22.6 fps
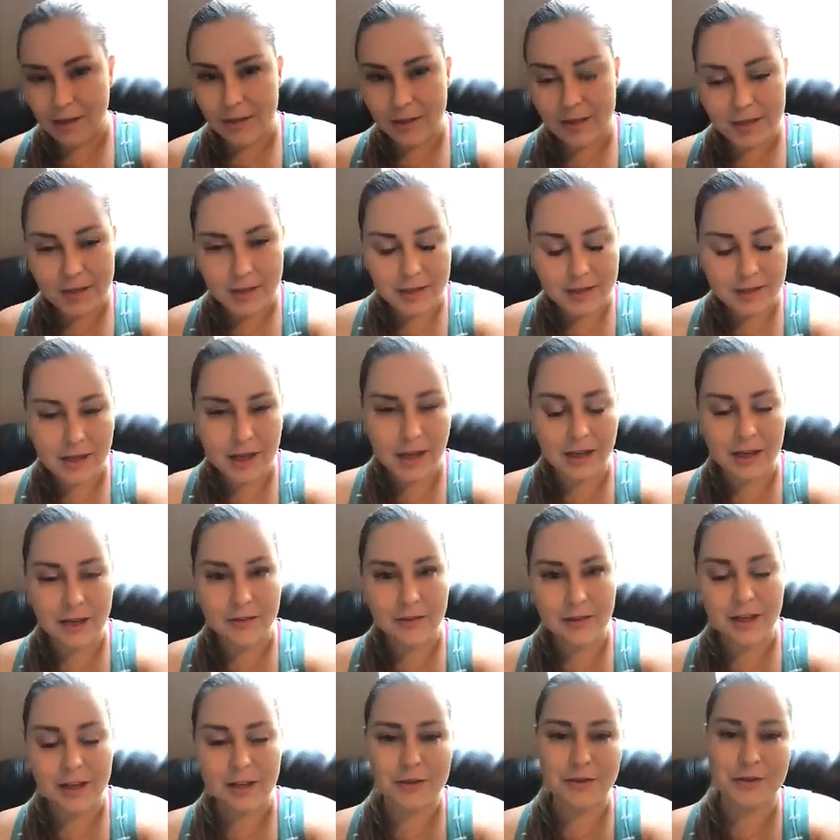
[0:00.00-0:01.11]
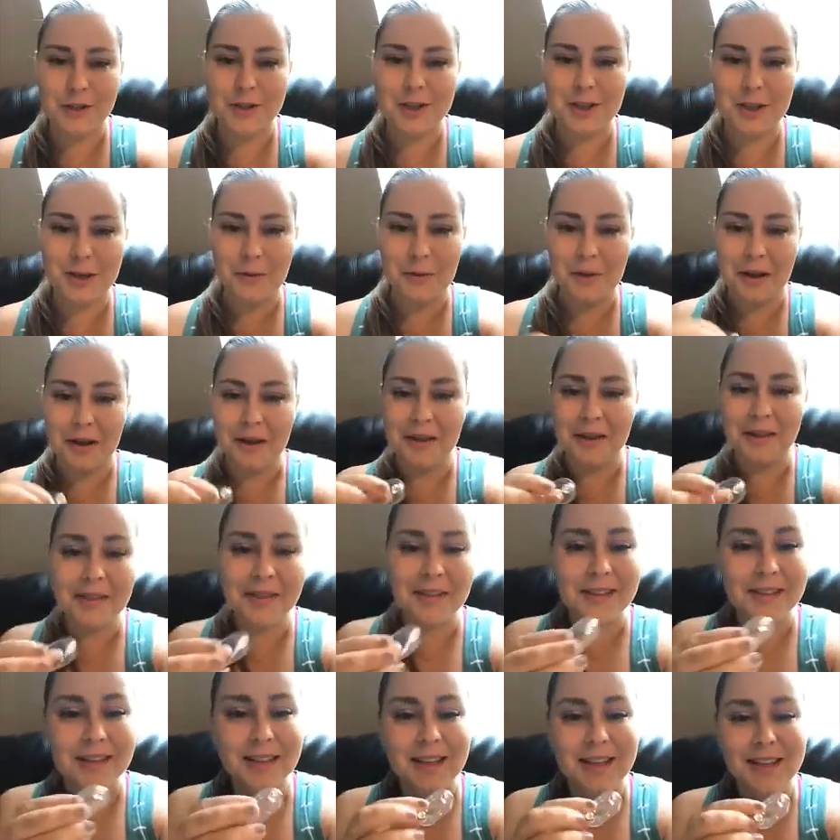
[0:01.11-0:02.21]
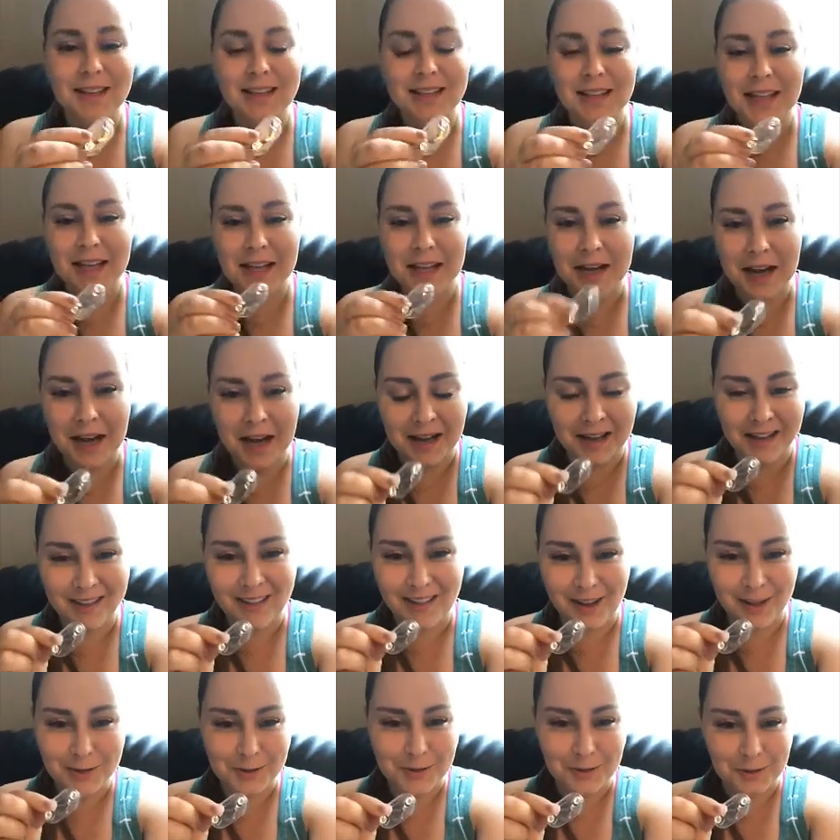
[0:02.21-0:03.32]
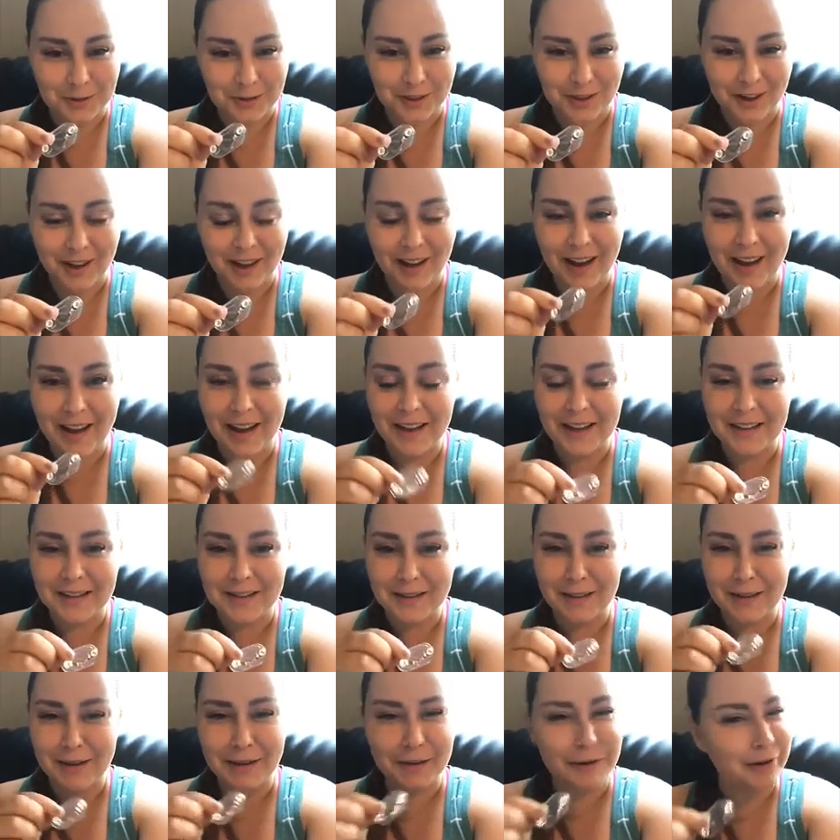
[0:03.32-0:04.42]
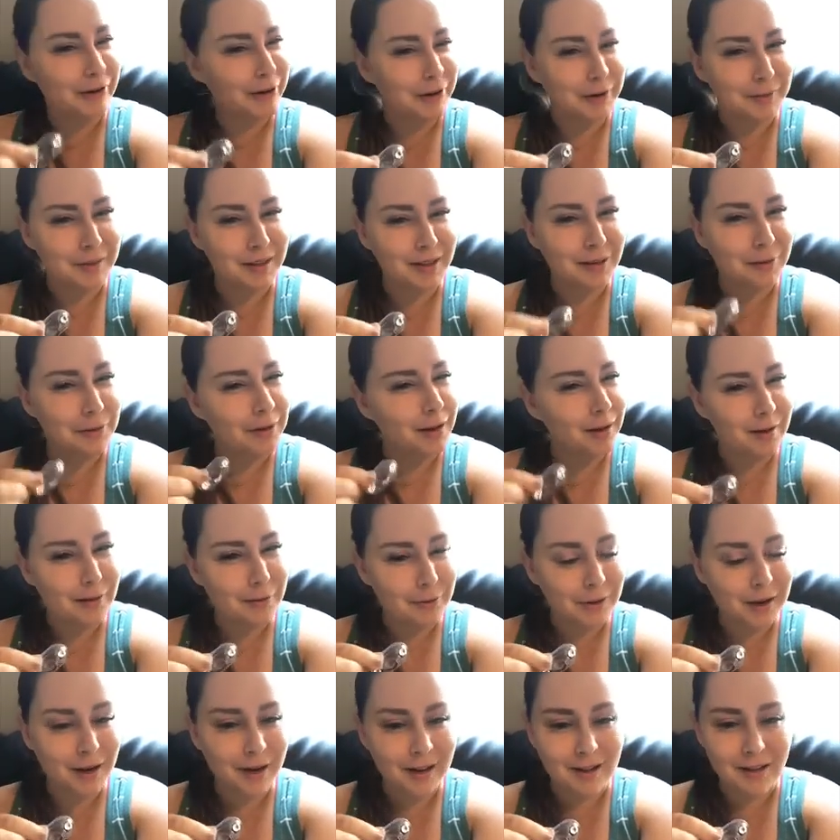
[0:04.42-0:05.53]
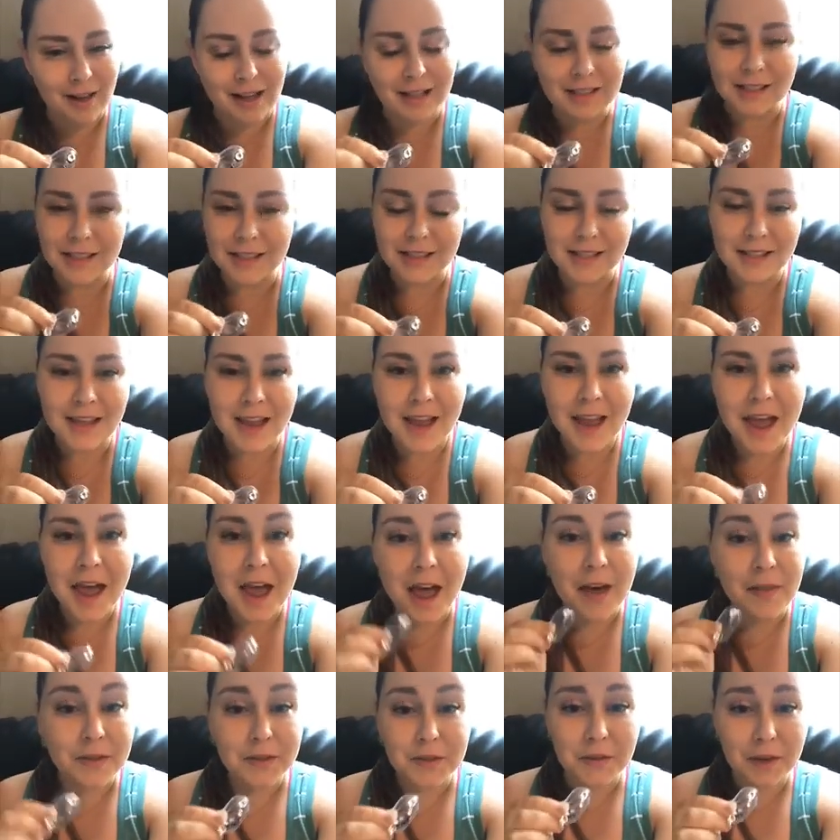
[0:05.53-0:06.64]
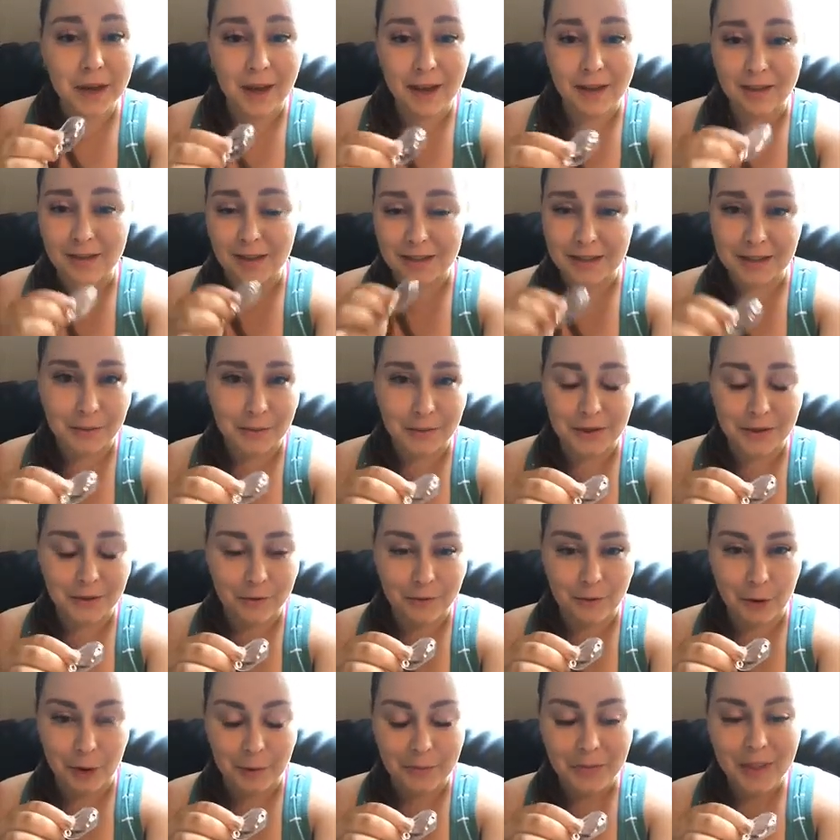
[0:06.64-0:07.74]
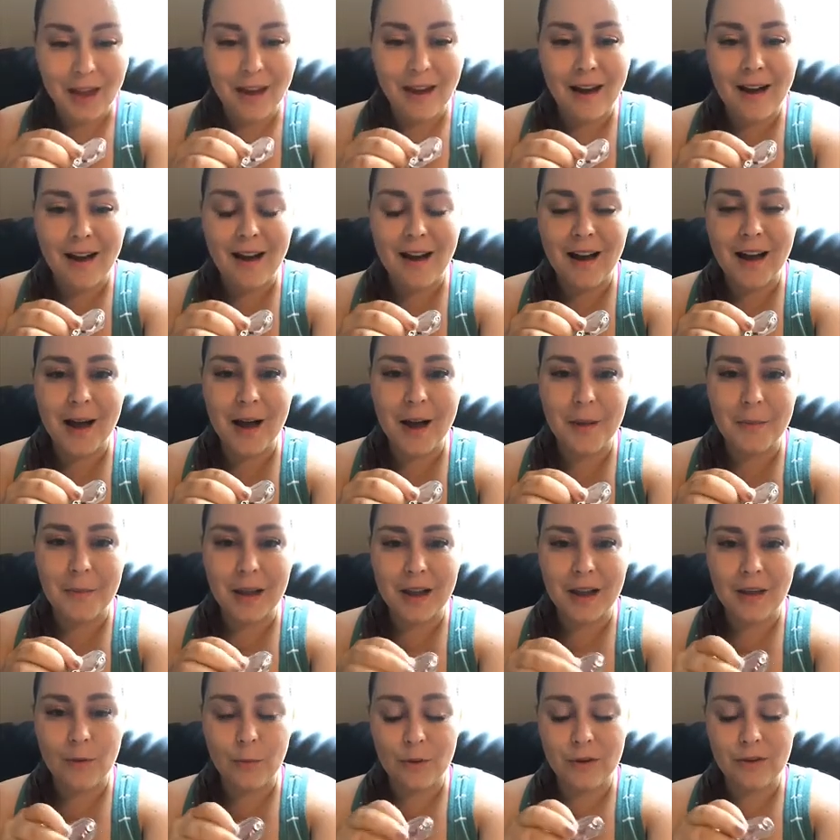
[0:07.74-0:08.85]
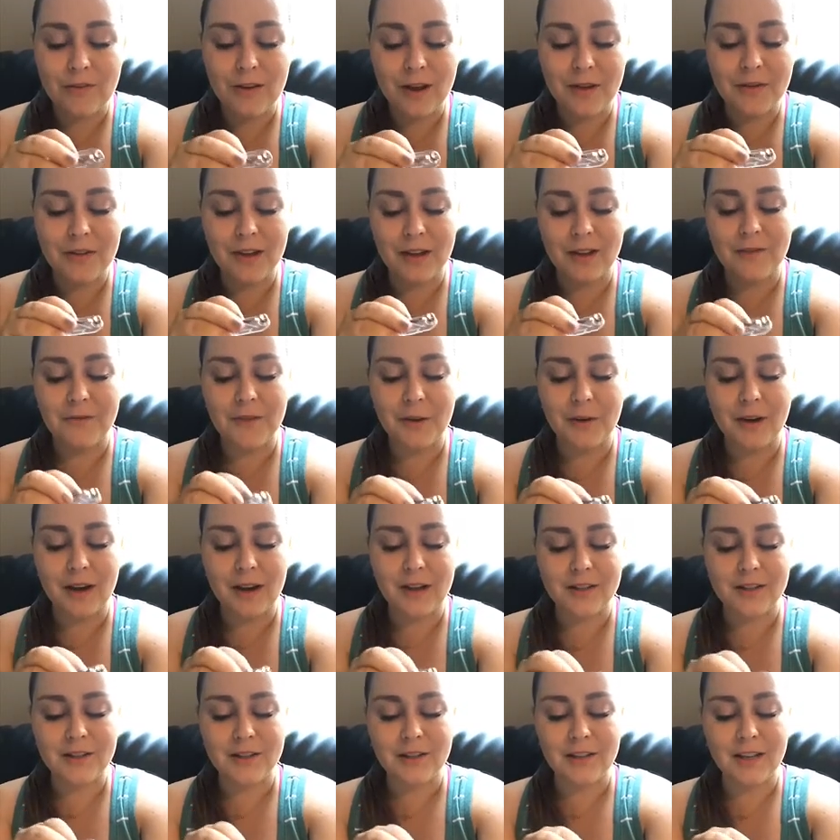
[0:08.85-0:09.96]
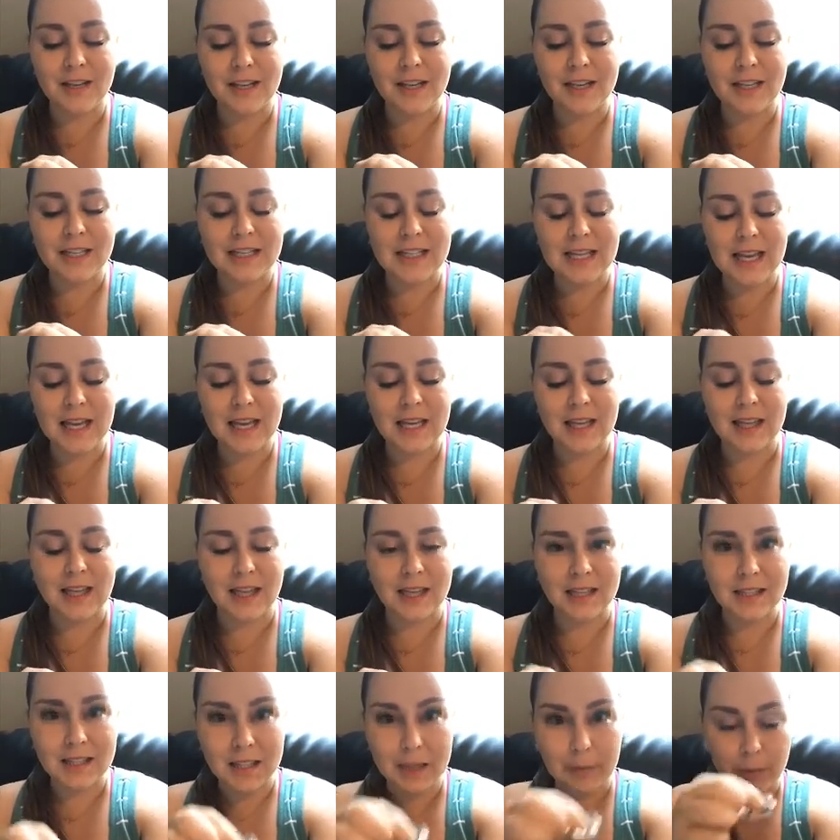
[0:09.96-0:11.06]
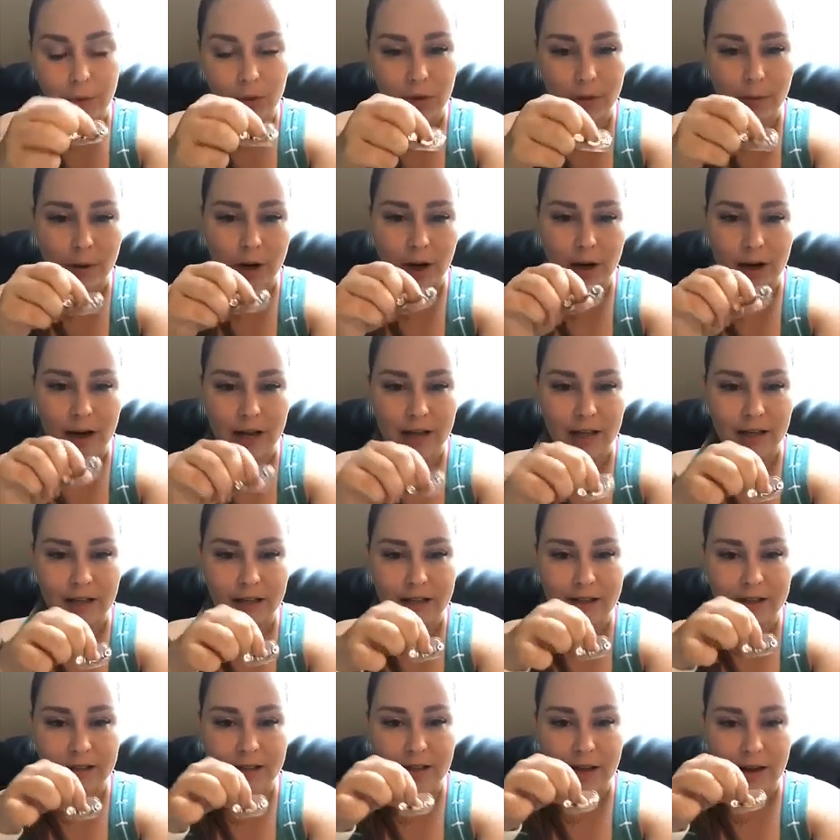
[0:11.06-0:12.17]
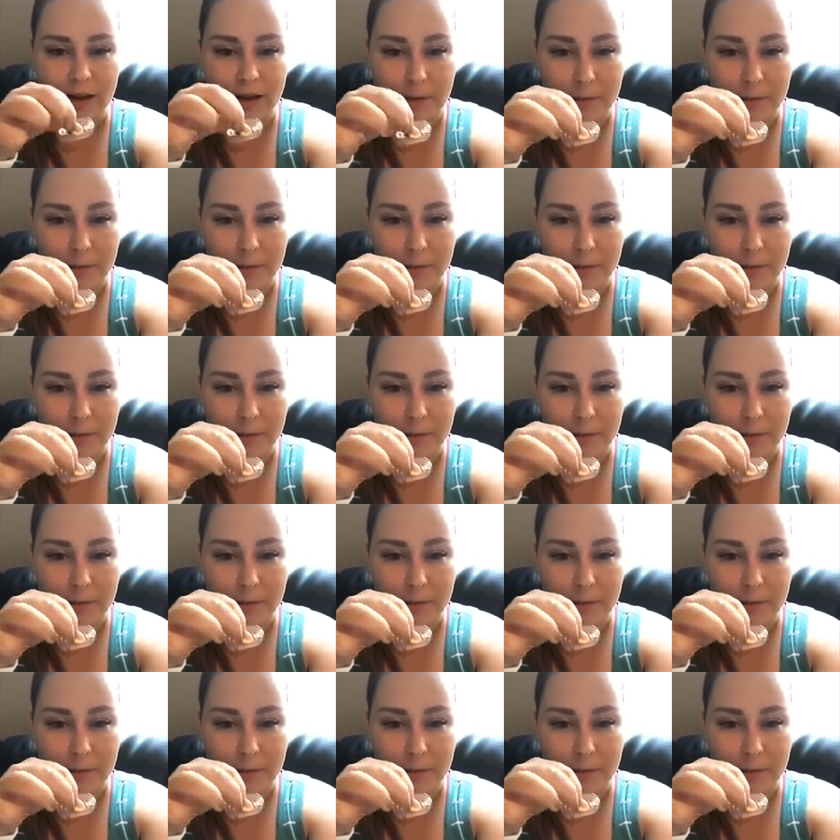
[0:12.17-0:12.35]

This is a kind of an interesting one. This is an eyeglass holder, and I know you're gonna be like, well, I don't wear eyeglasses, and that's okay. That's what they're for. We found that if you actually take this, they pull apart, and it's